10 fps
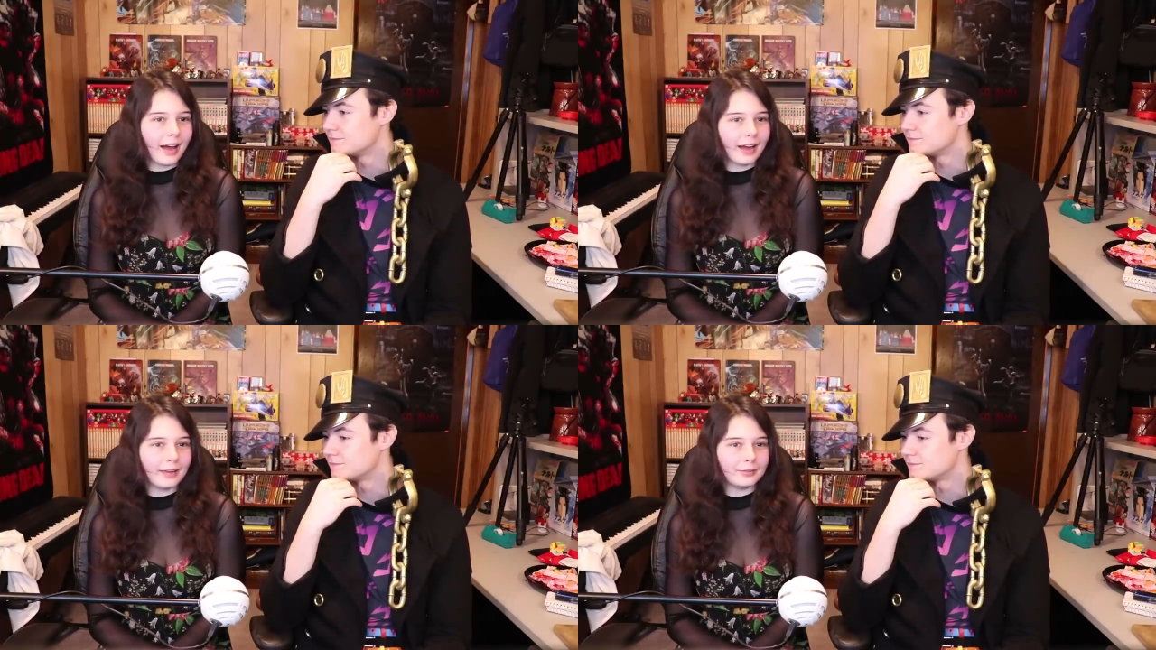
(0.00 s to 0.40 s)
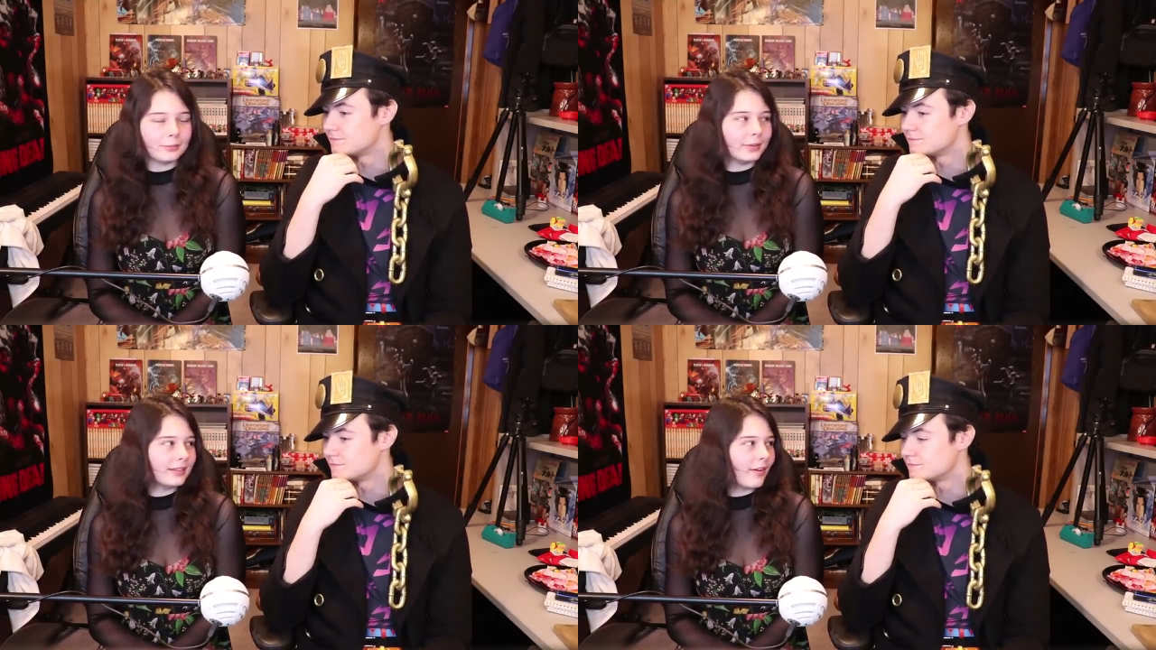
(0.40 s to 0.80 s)
Speaker 1: I
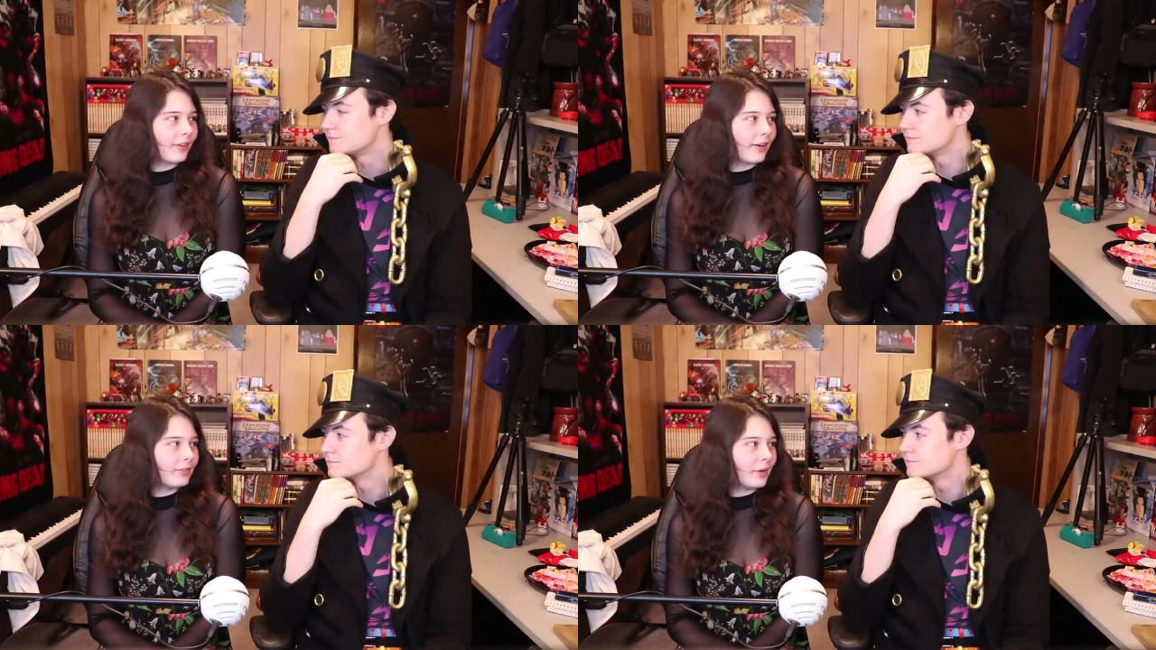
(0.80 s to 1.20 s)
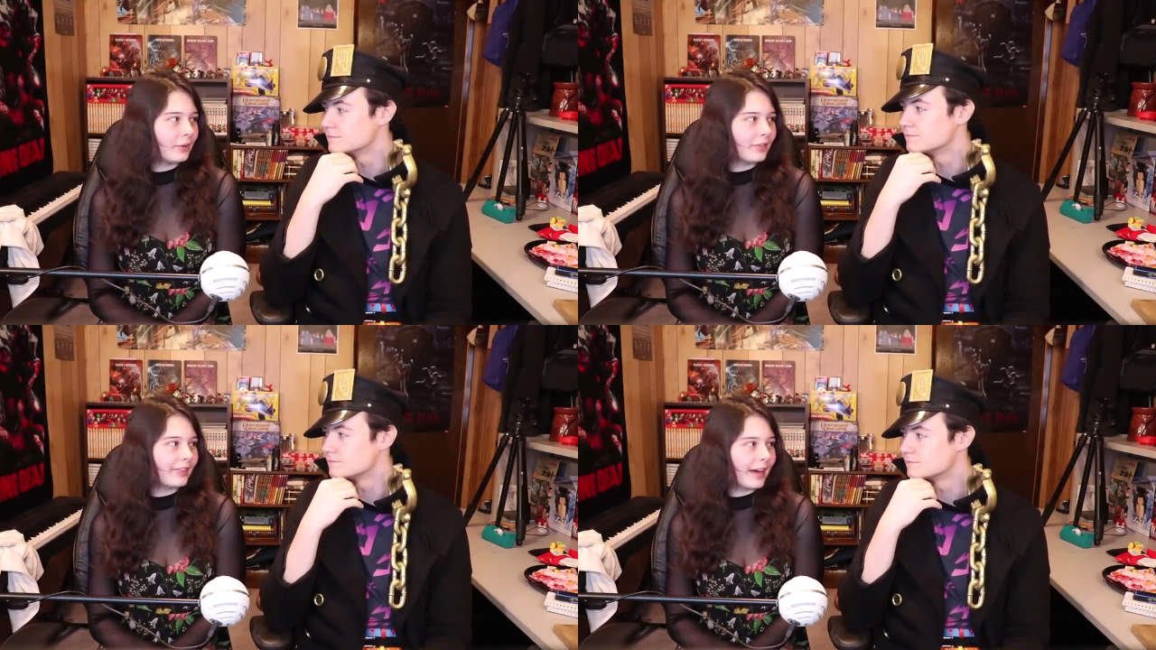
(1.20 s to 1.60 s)
would never have
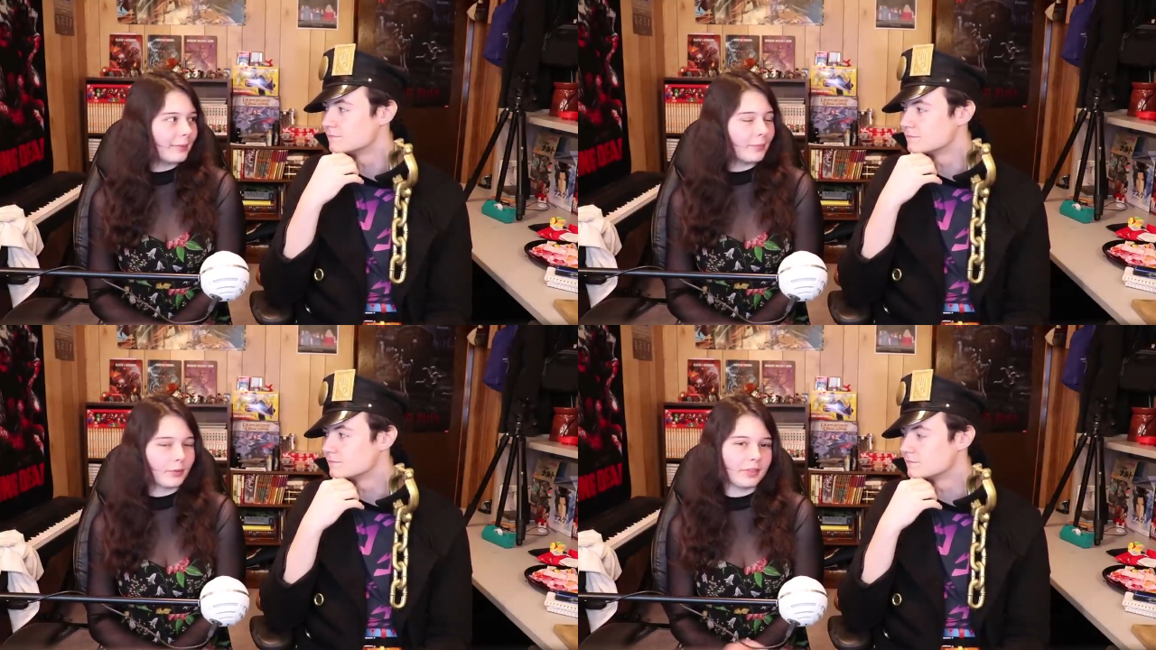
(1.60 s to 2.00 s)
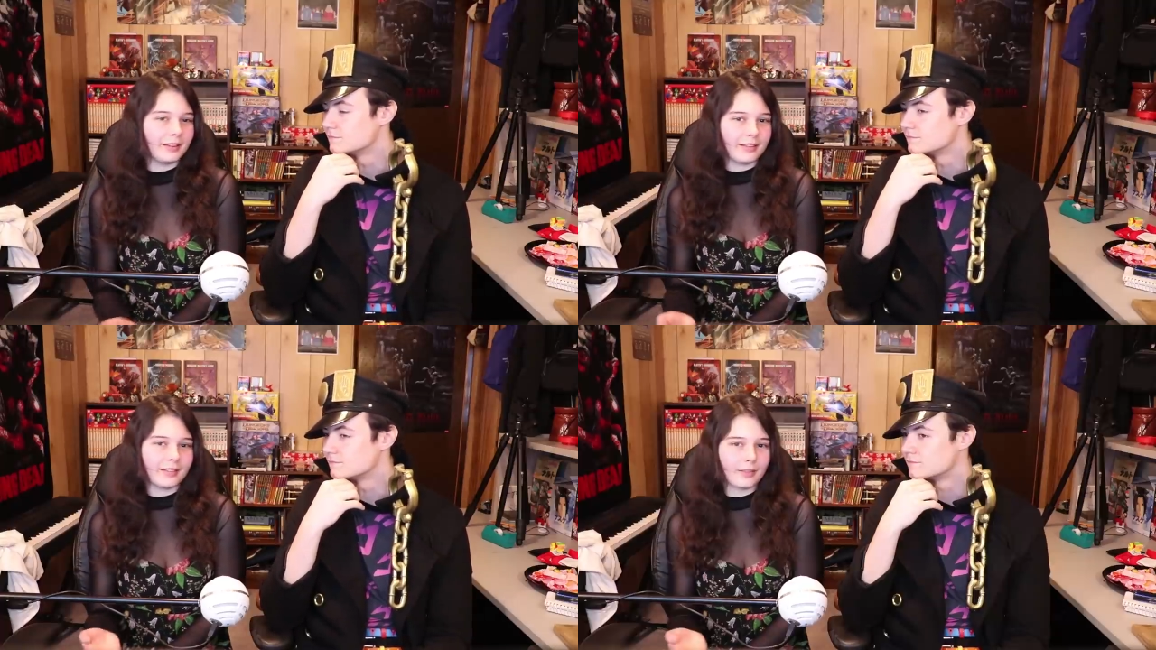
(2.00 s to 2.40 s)
noticed that. But with
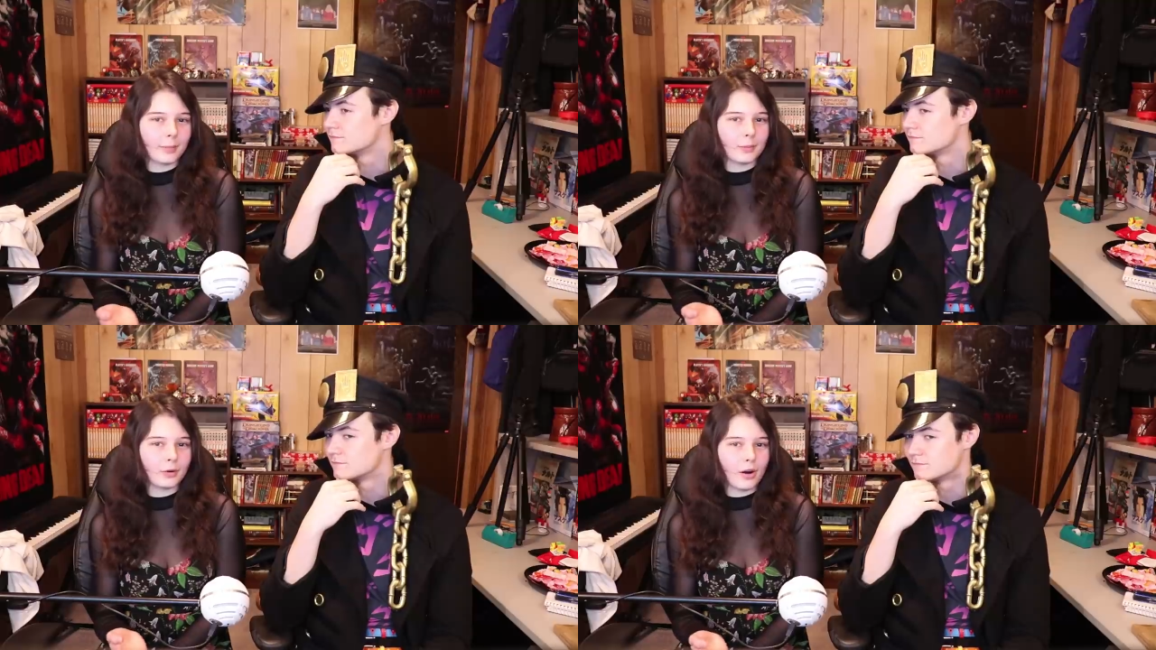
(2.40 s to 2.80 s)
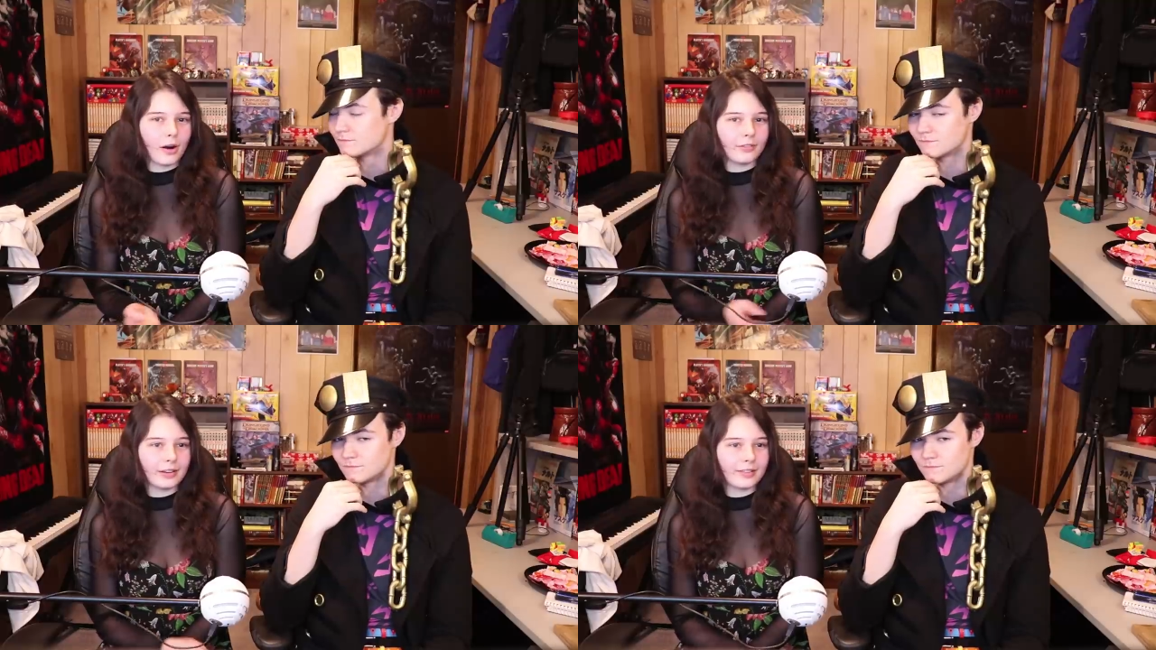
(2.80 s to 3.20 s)
these, it's a bit more
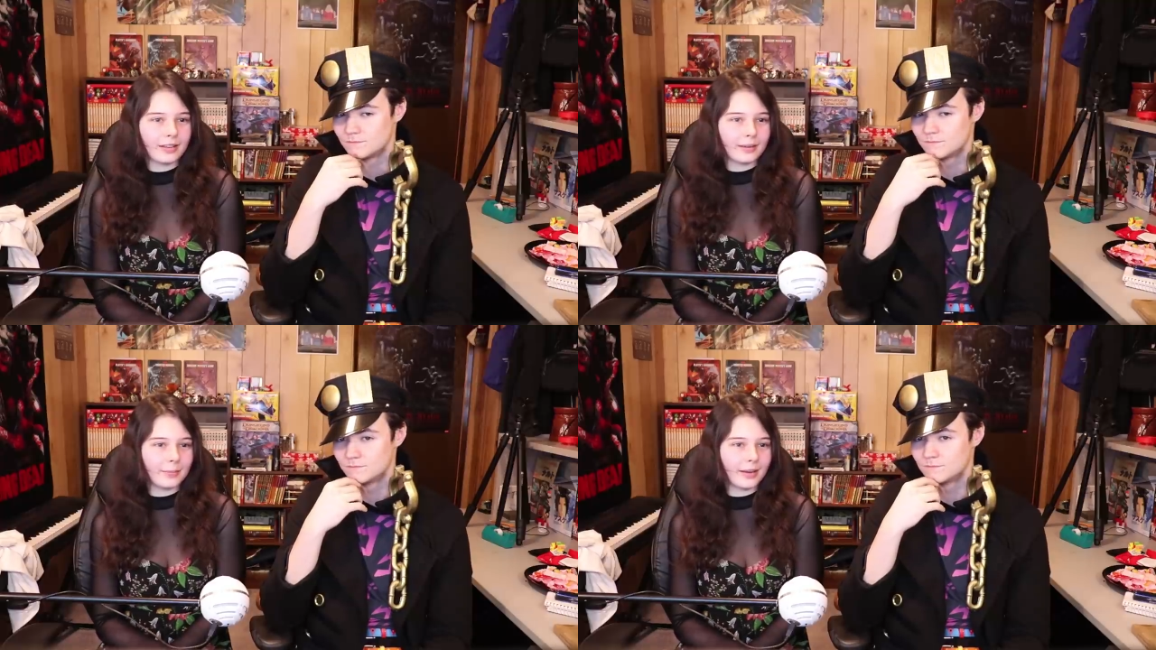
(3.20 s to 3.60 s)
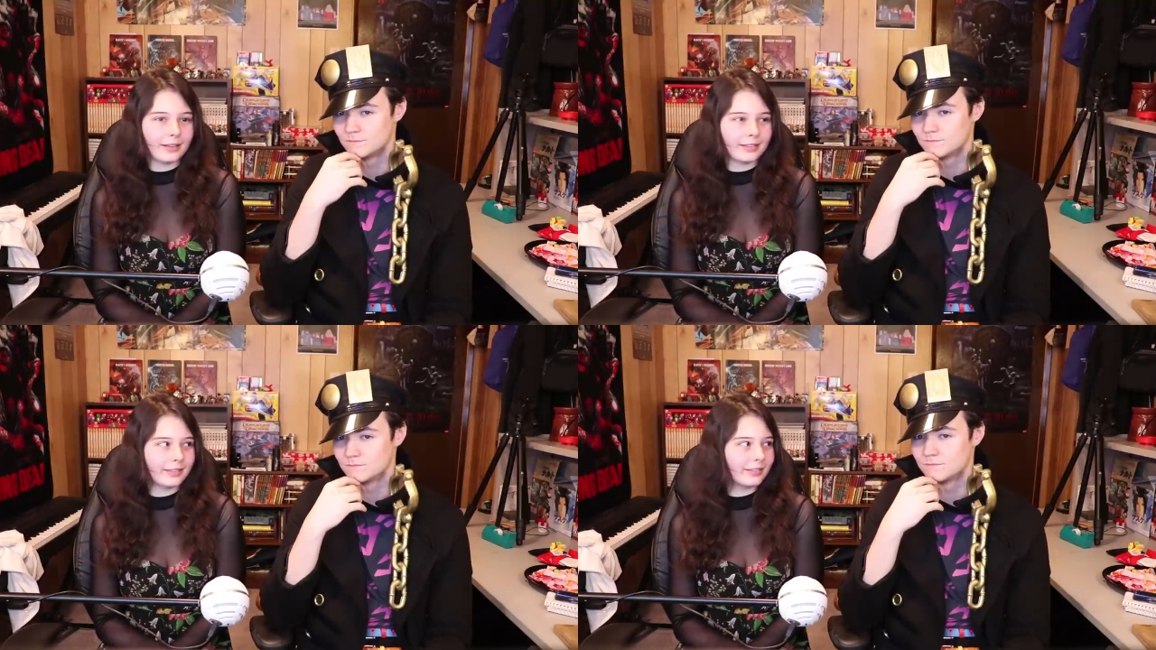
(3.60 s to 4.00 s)
obvious and a
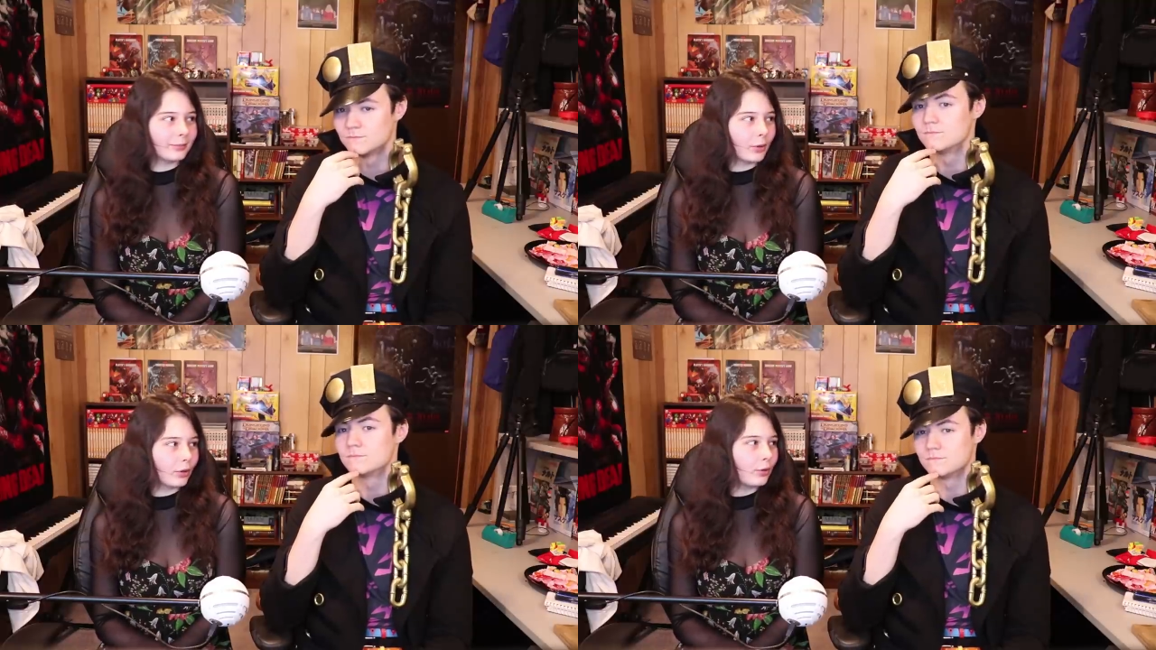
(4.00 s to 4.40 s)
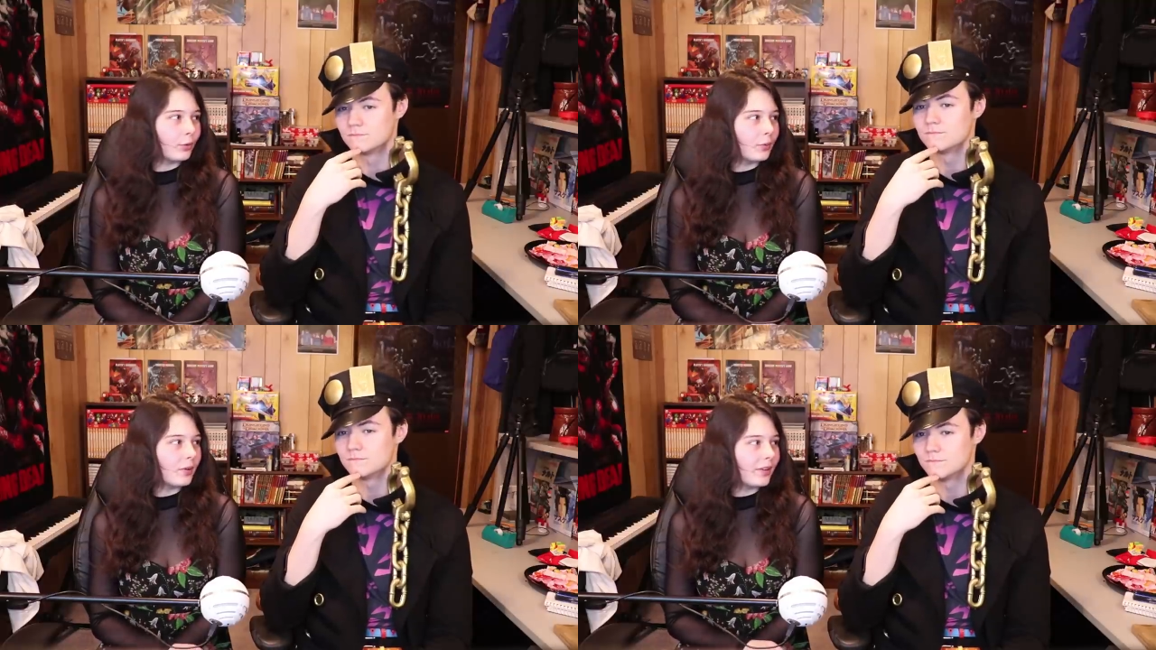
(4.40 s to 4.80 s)
bit more
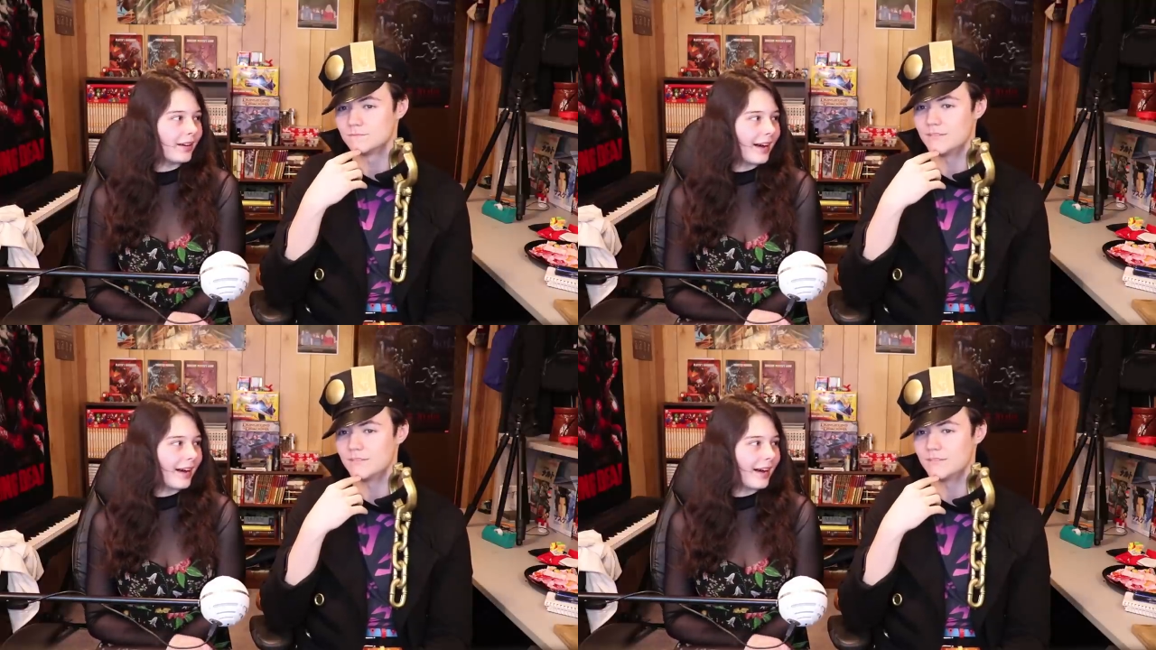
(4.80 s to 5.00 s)
cool.